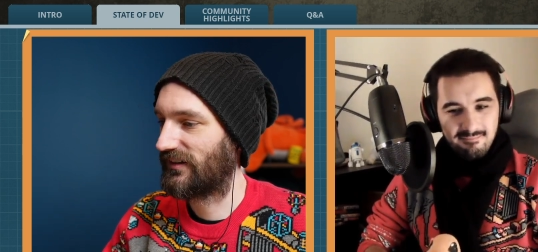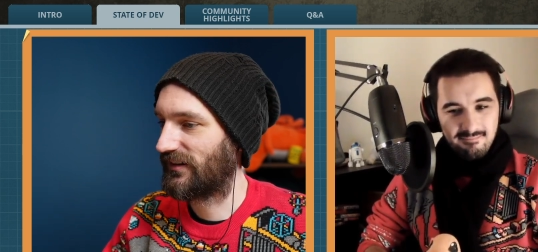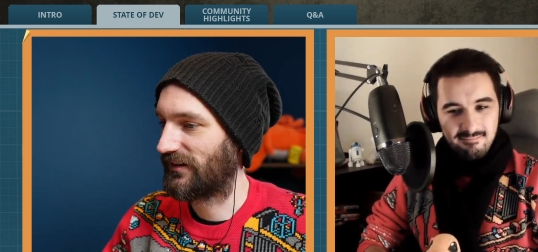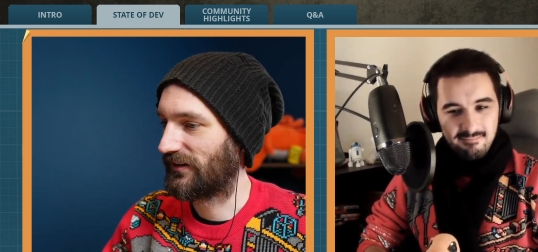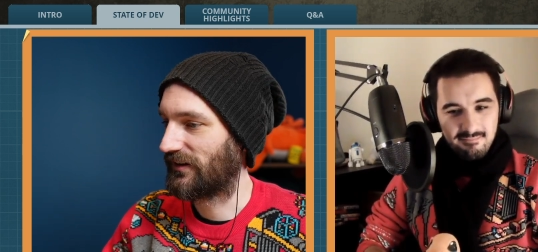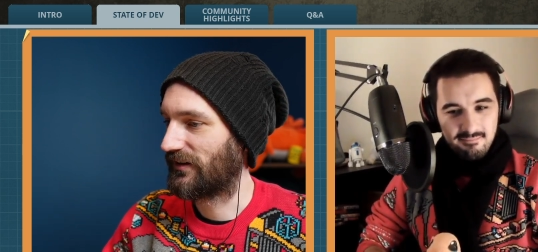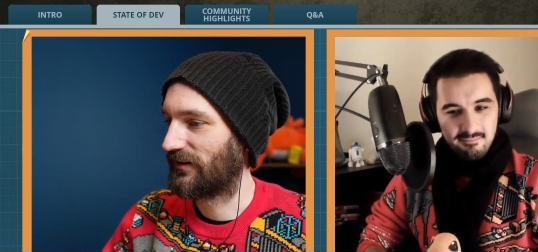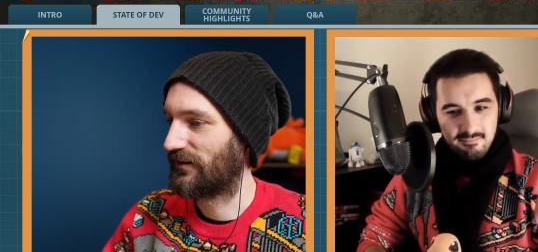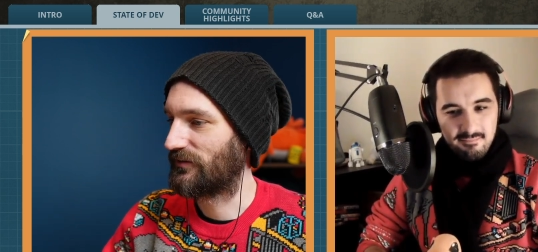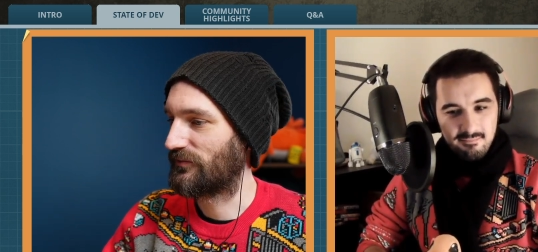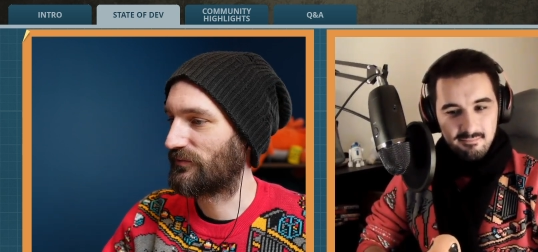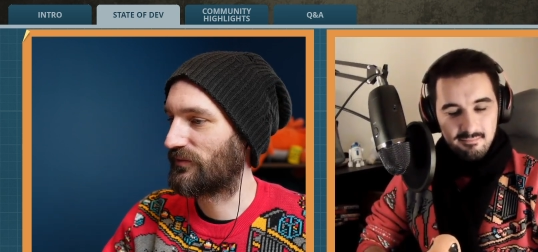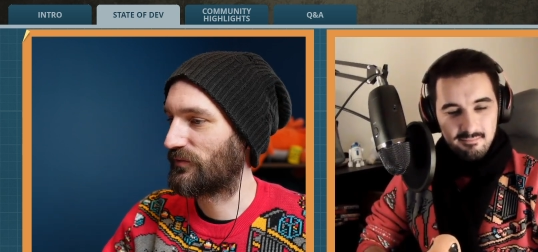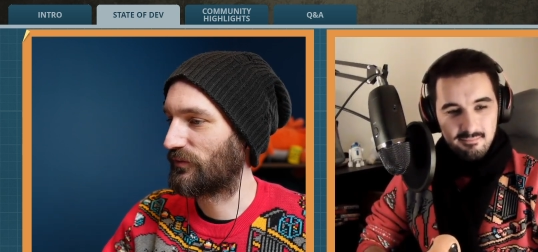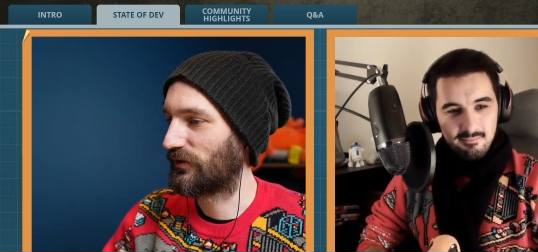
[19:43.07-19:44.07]

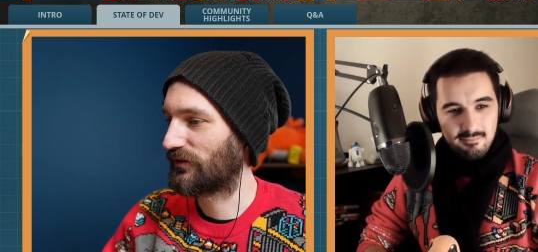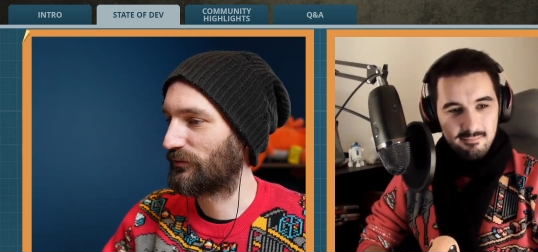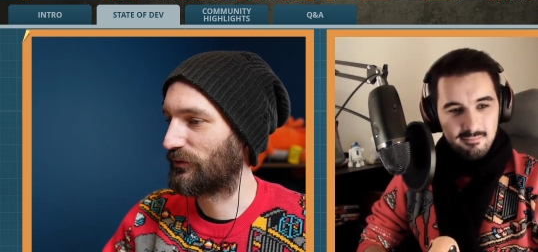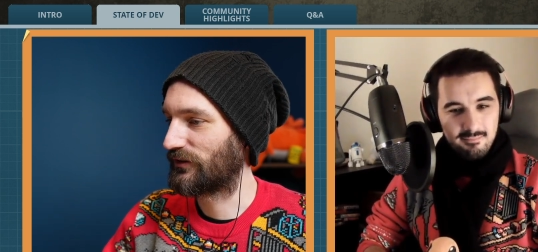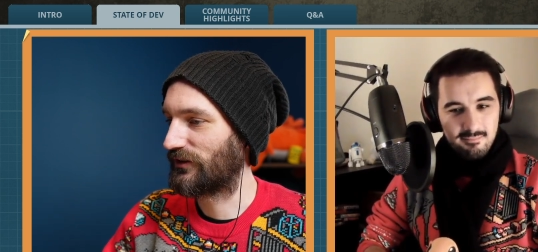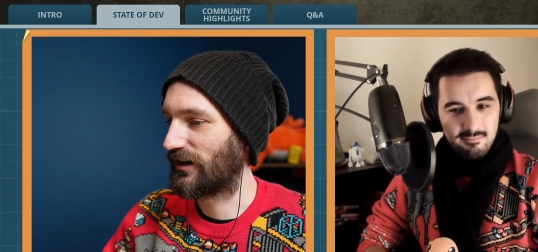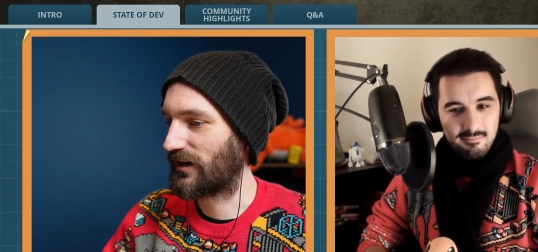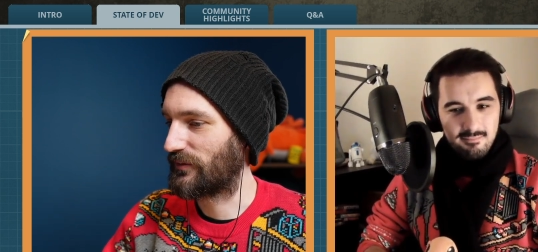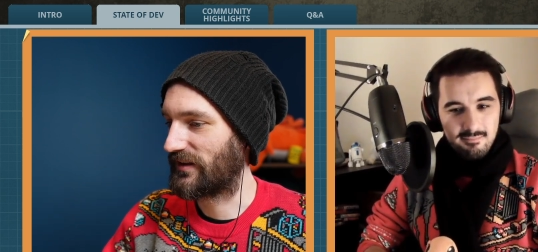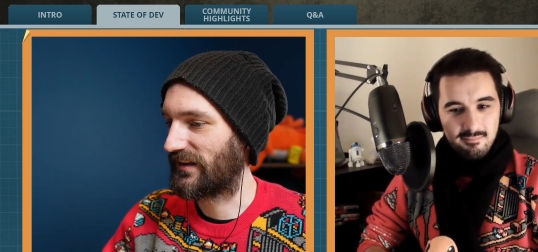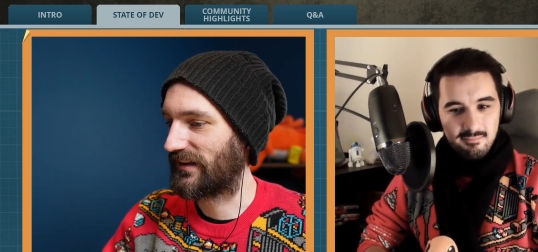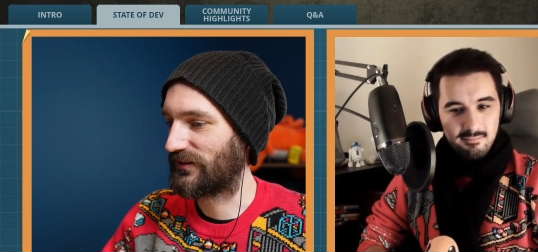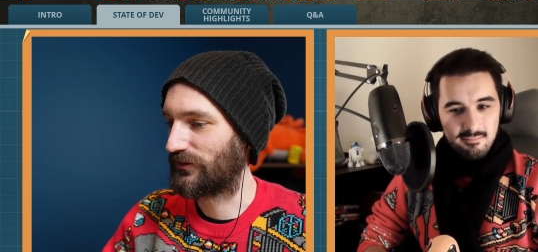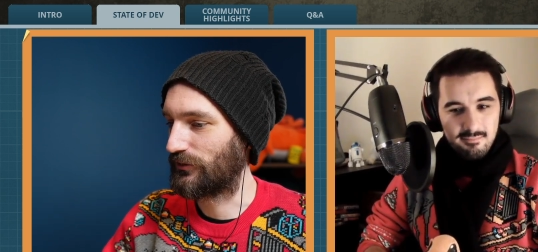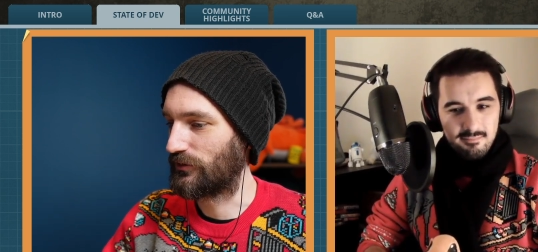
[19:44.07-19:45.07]
Speaker 1: Um, we'll, we'll talk about
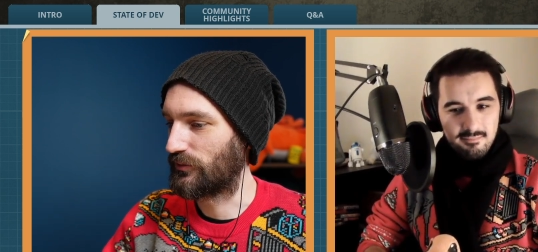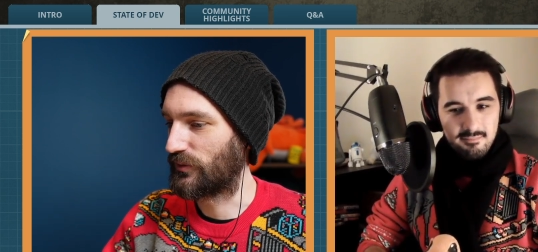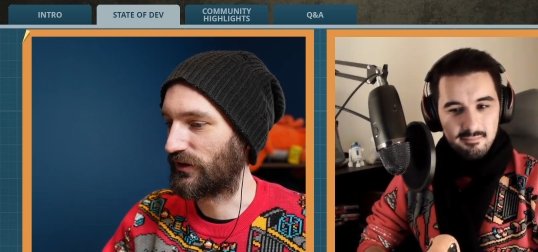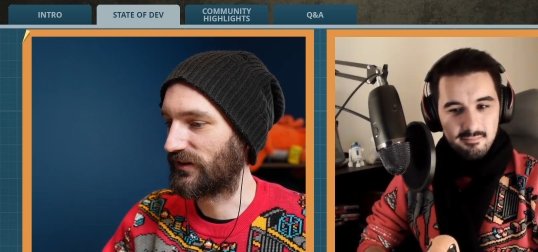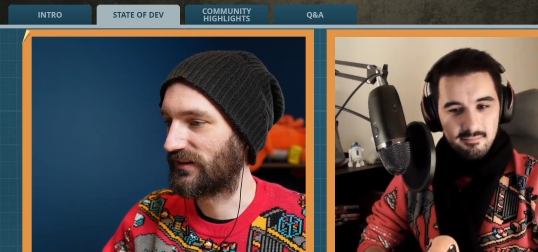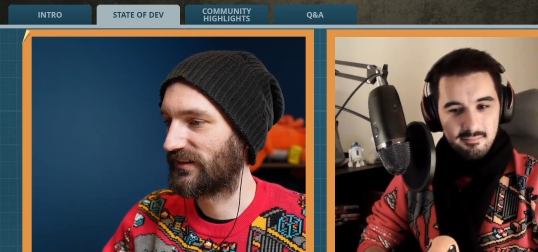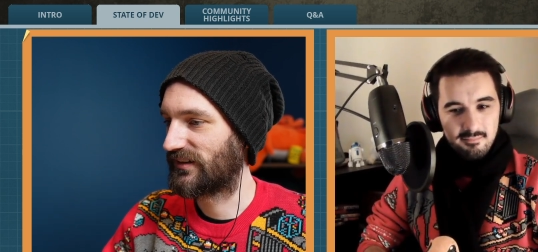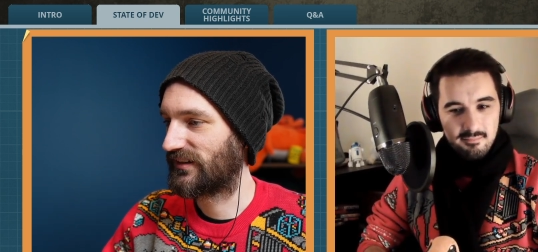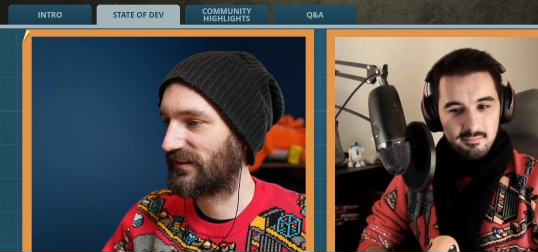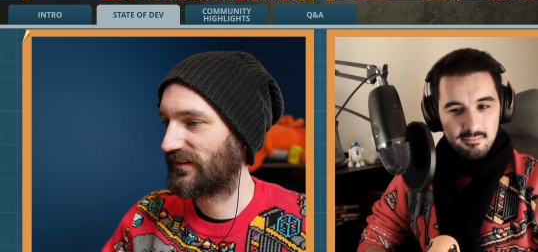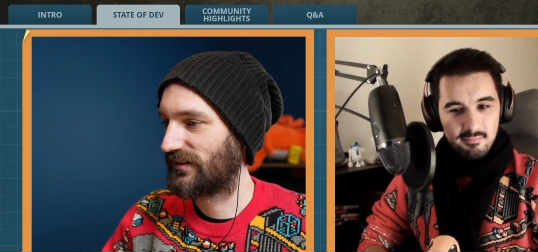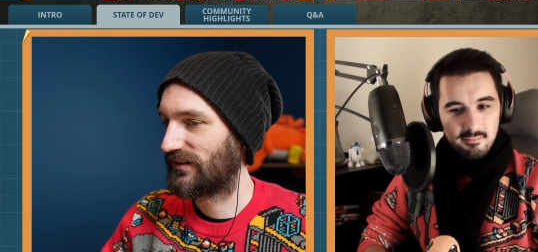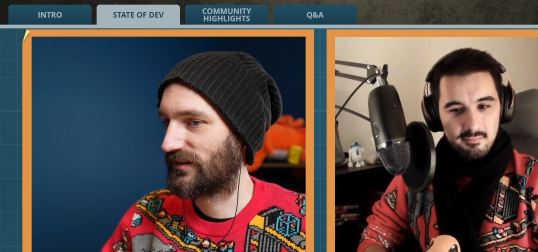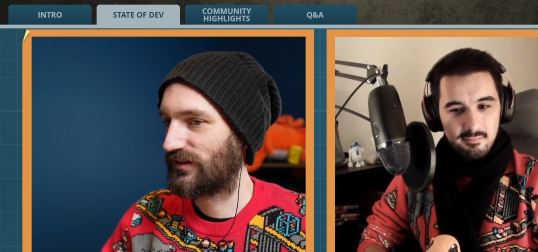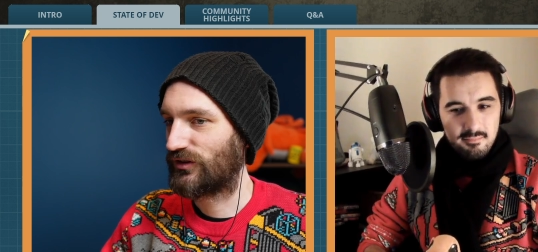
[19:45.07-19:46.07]
that soon, but
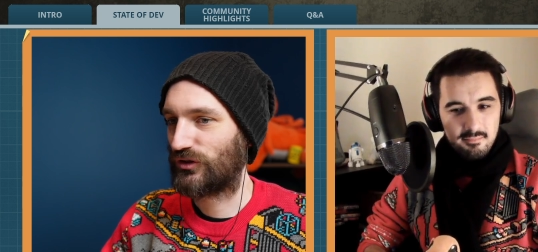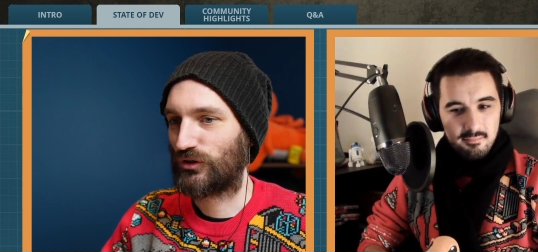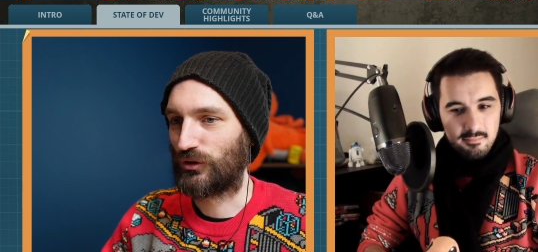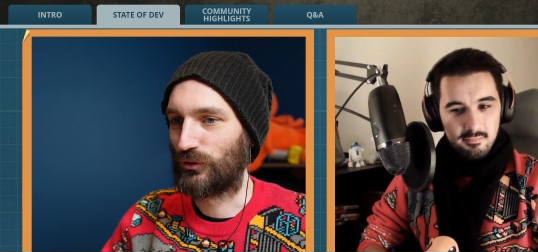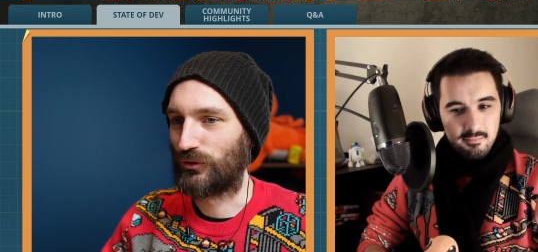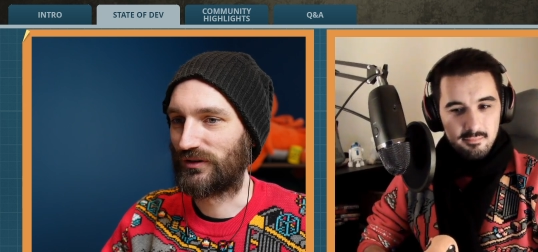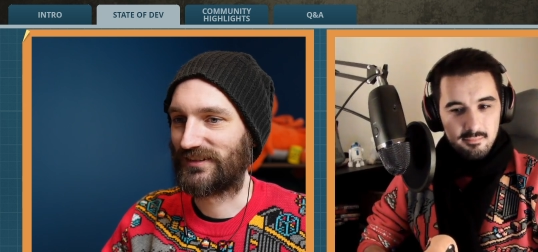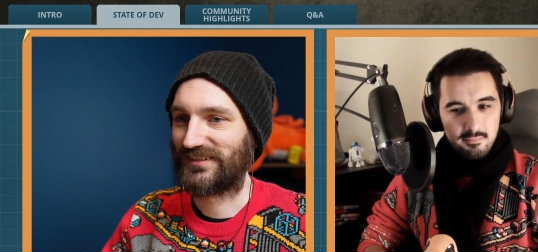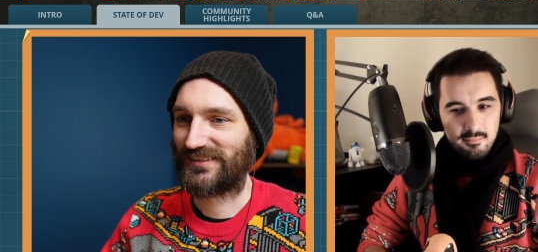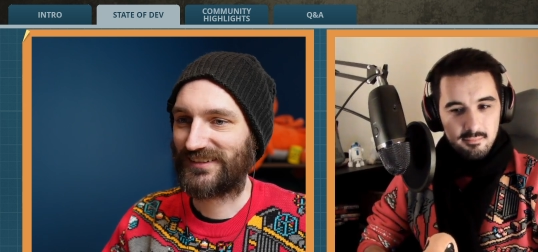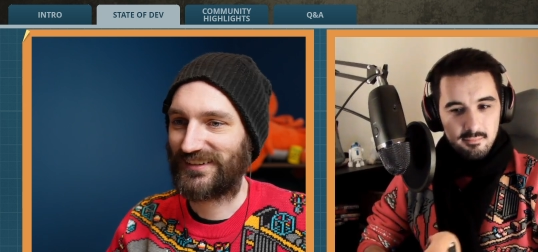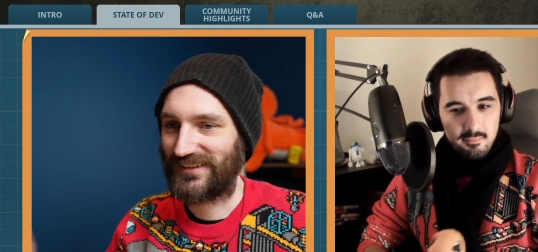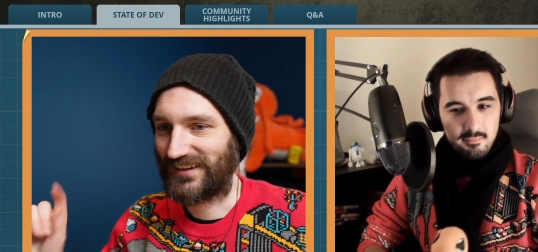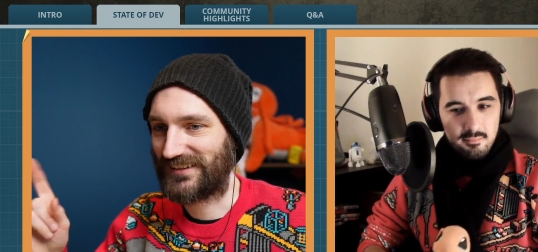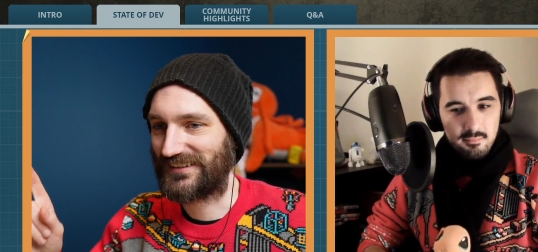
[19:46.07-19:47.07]
soon,
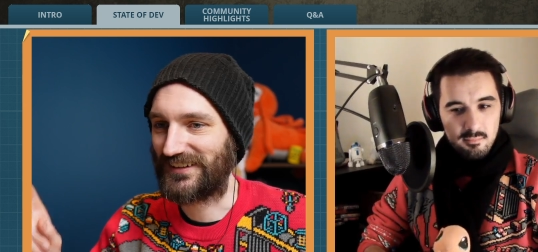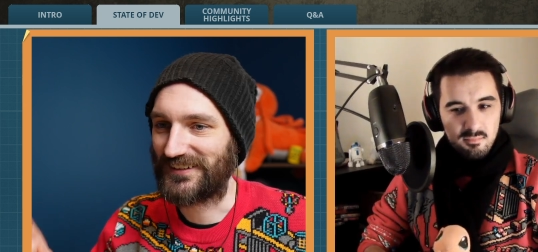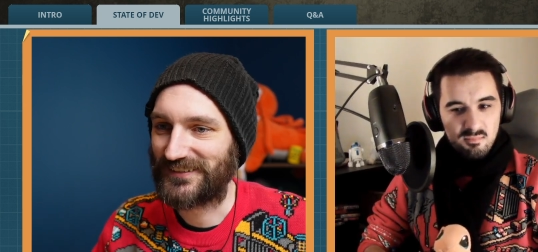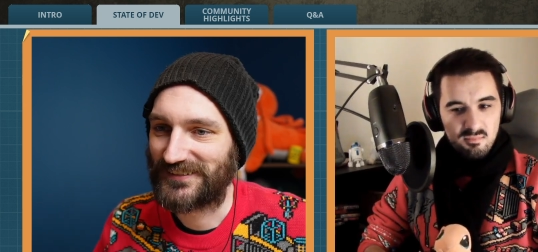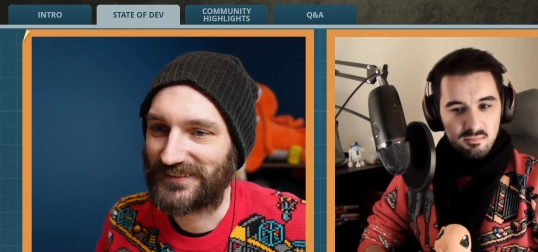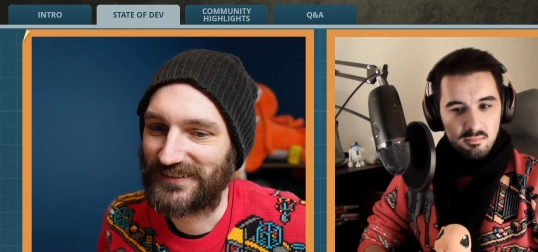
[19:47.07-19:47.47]
next year.